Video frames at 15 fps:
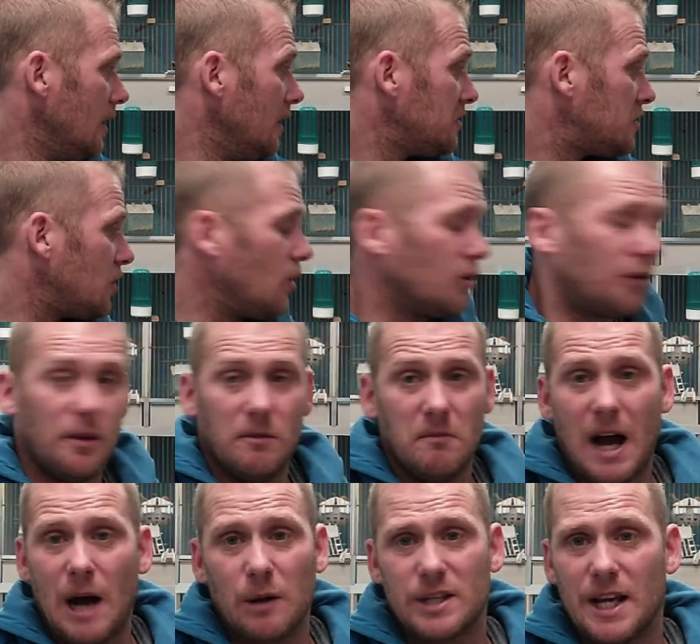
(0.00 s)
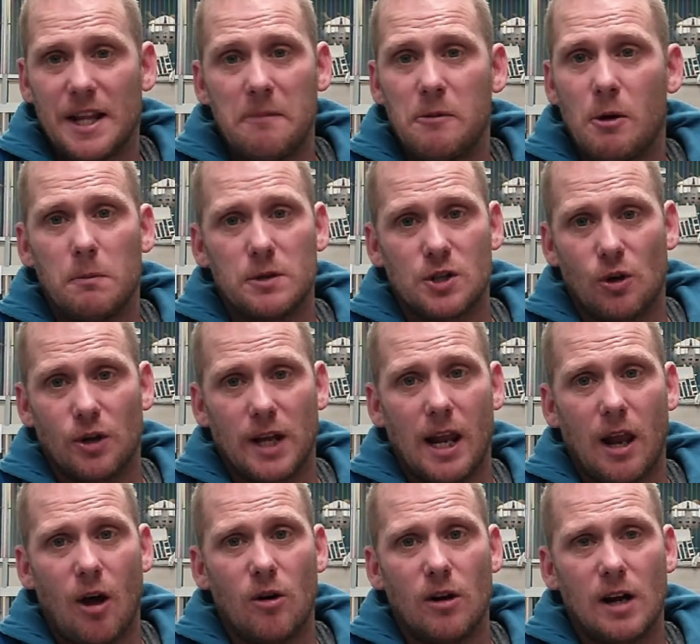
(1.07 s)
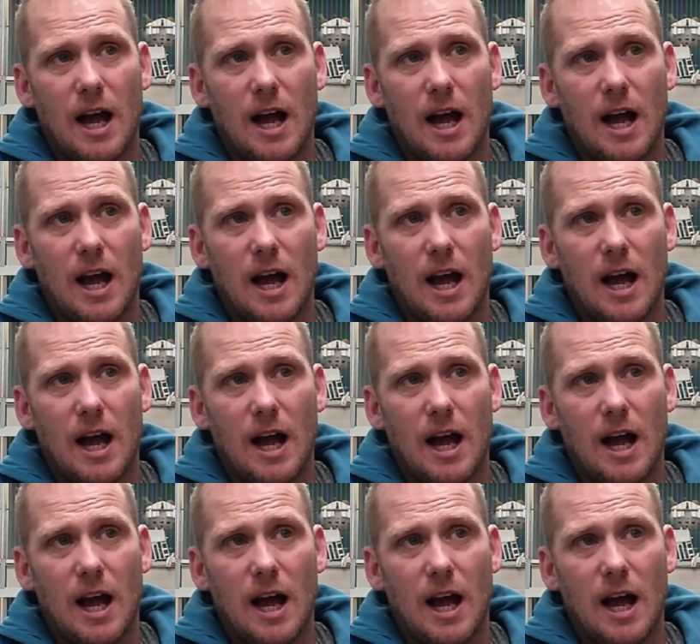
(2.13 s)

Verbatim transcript: So I'll take the numbers all day long.